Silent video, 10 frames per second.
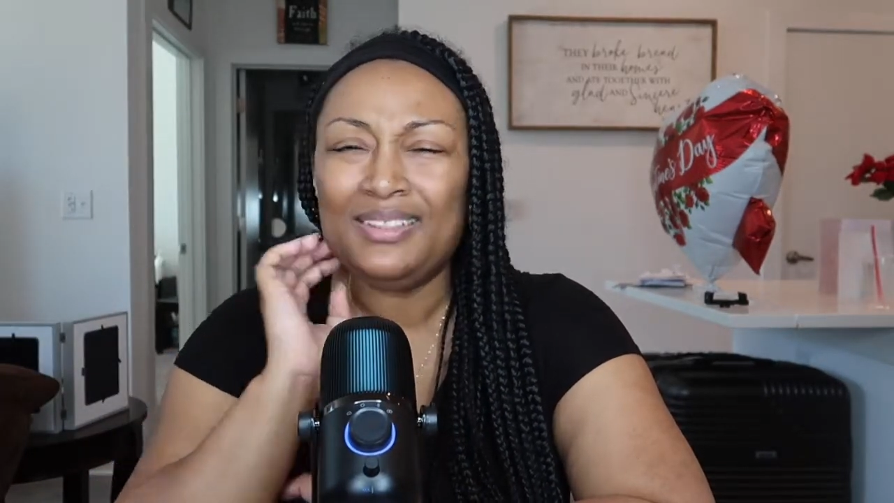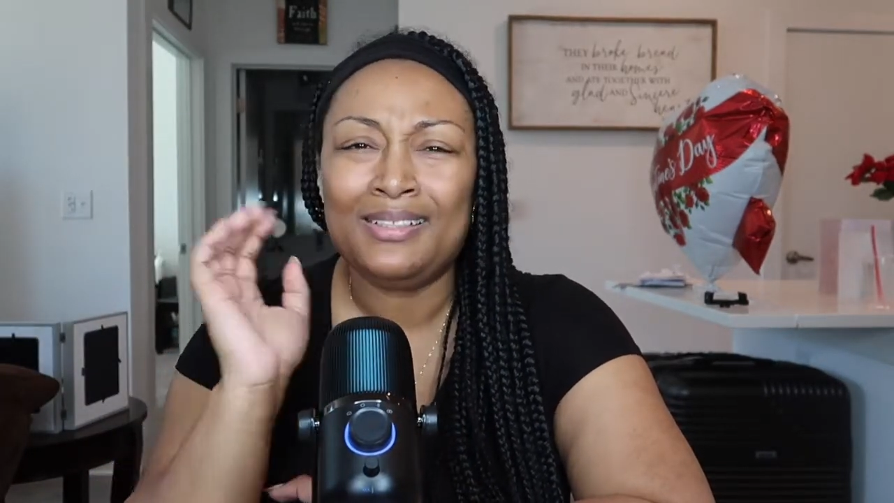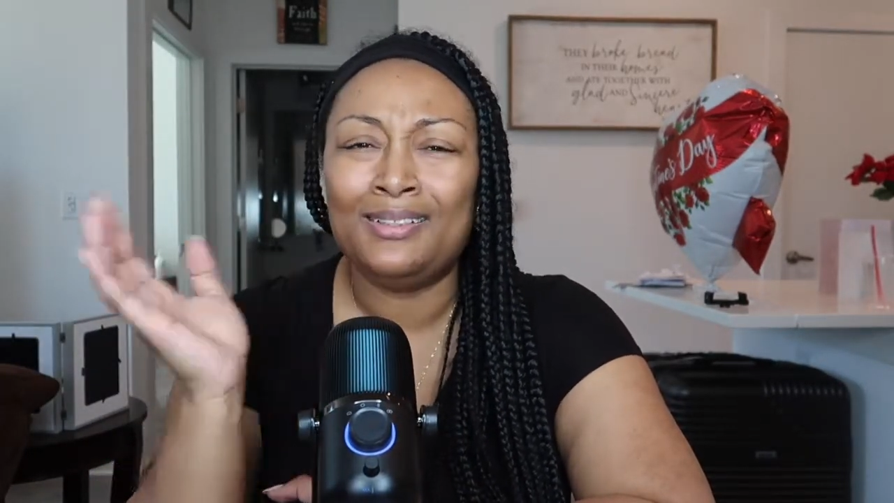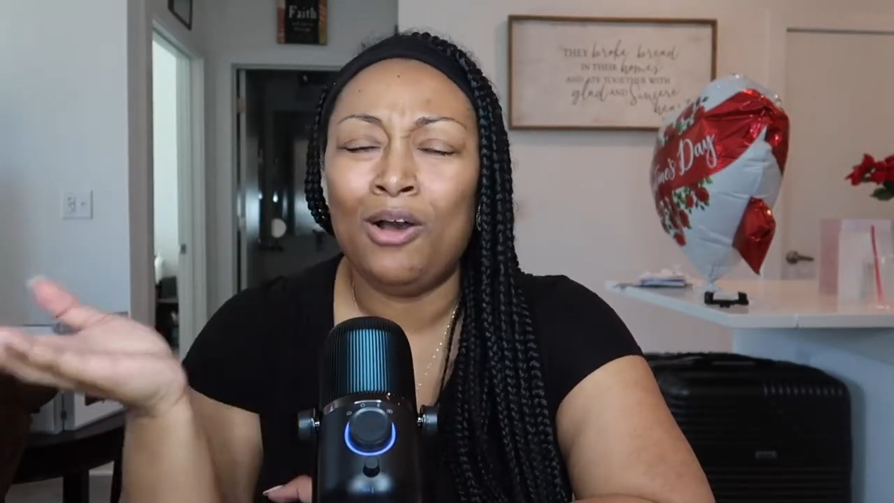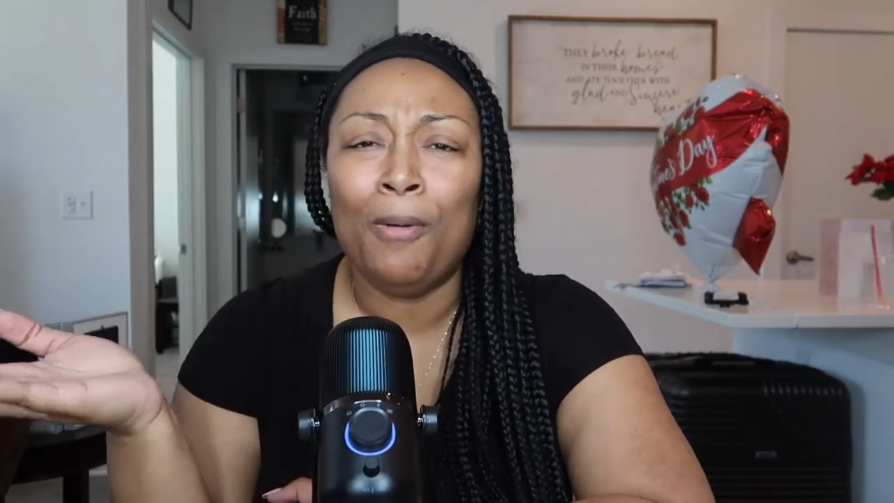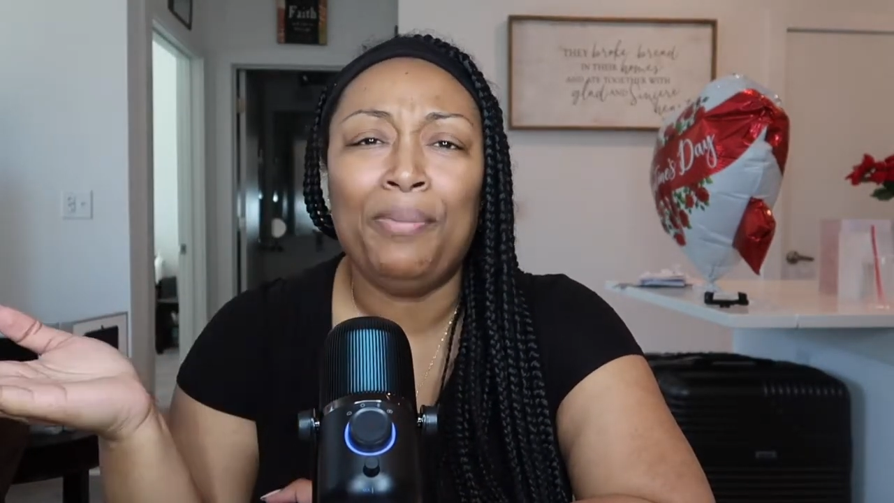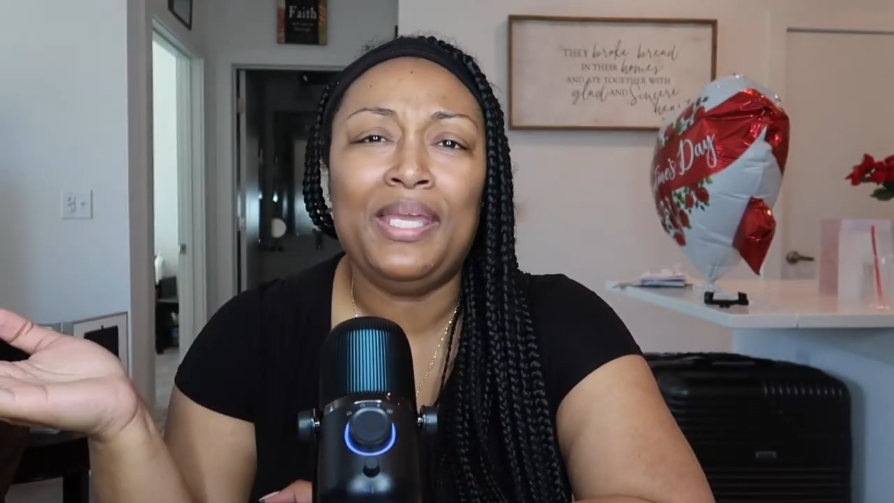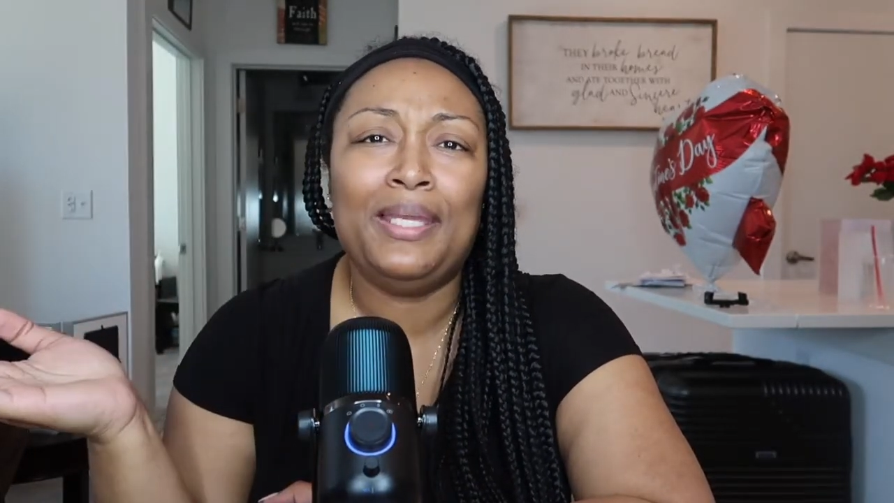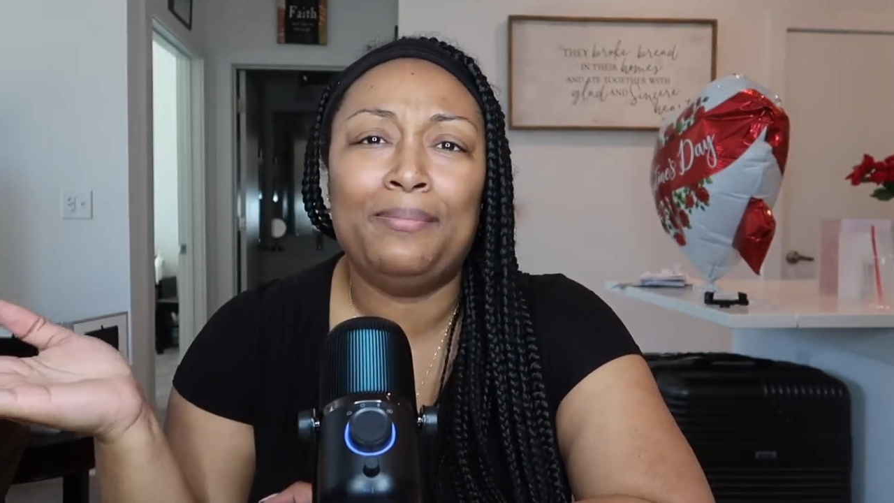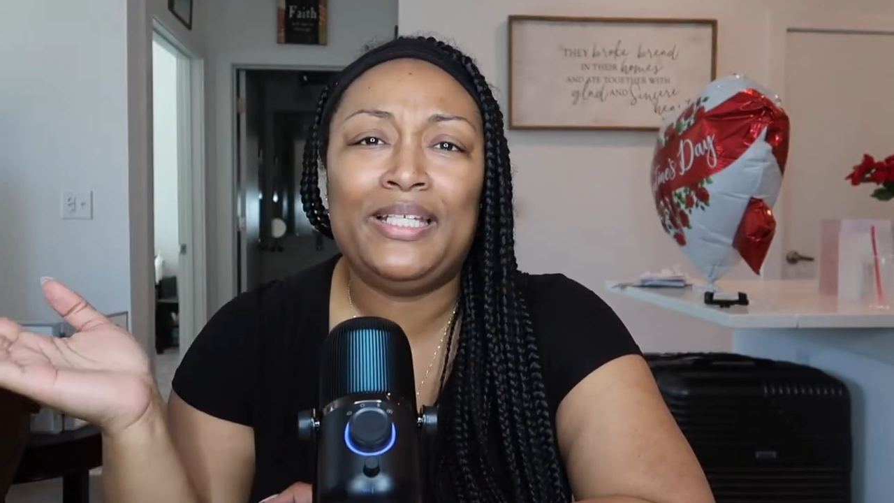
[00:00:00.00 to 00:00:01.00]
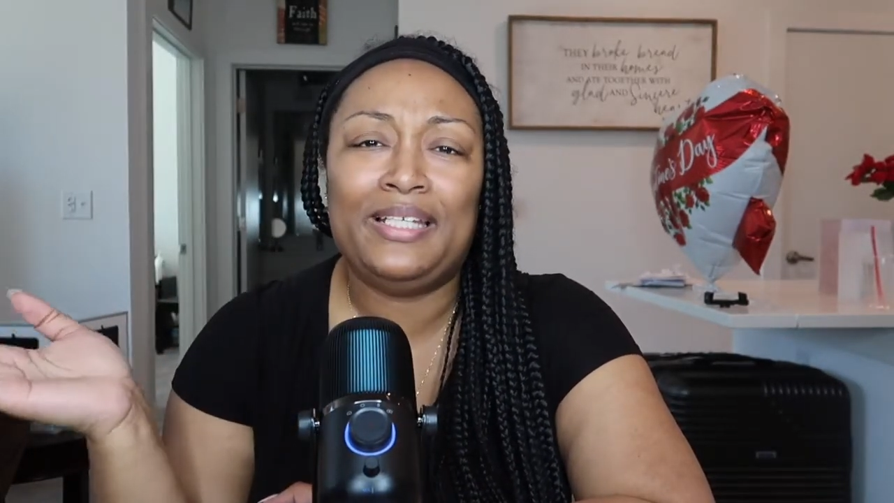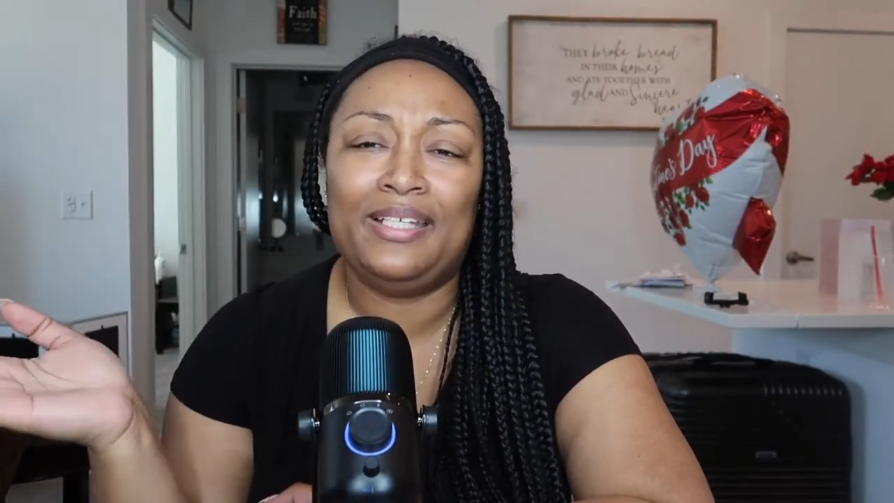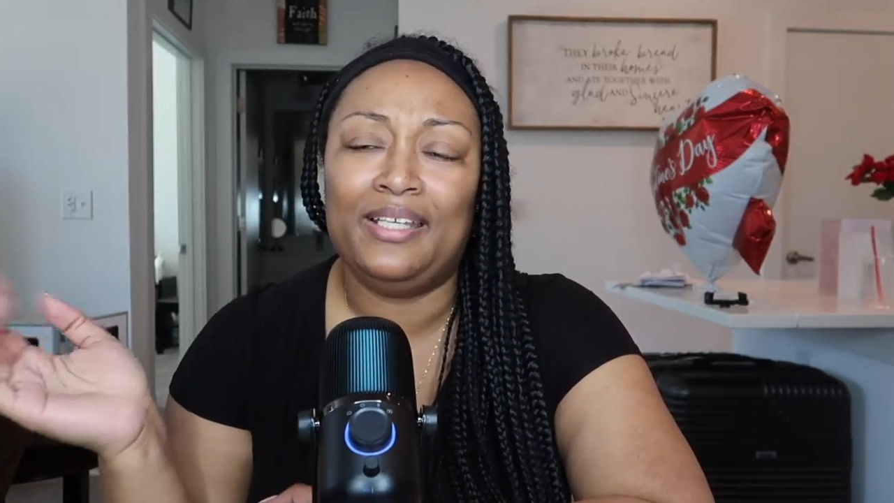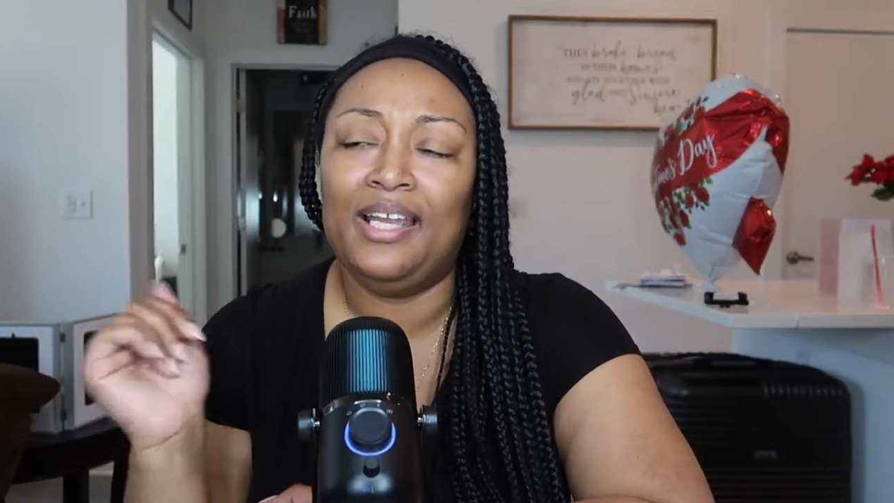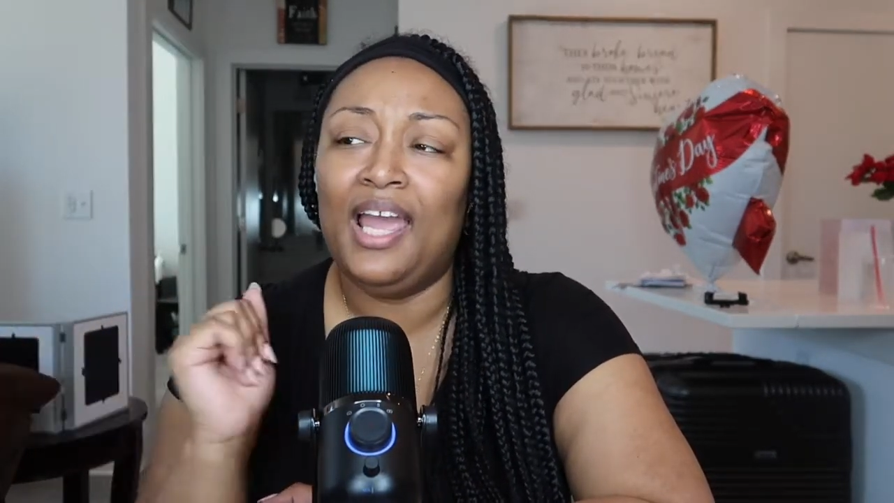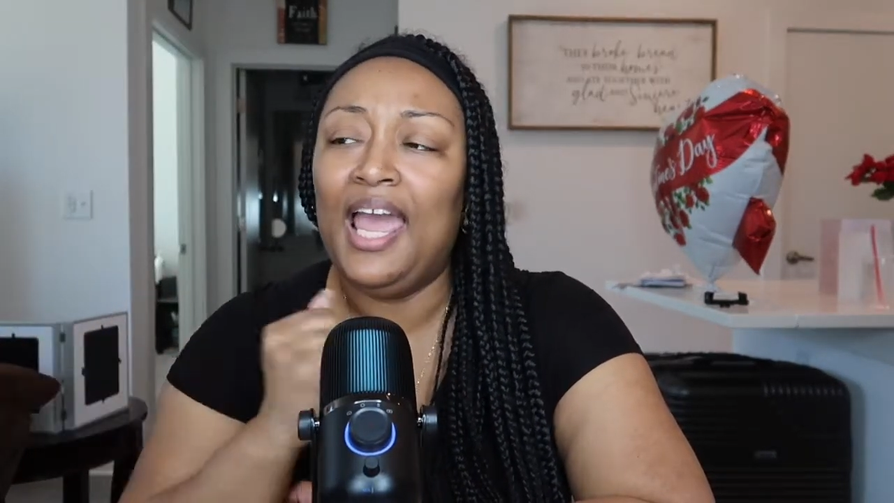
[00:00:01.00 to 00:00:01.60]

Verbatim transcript: It's called PMDD.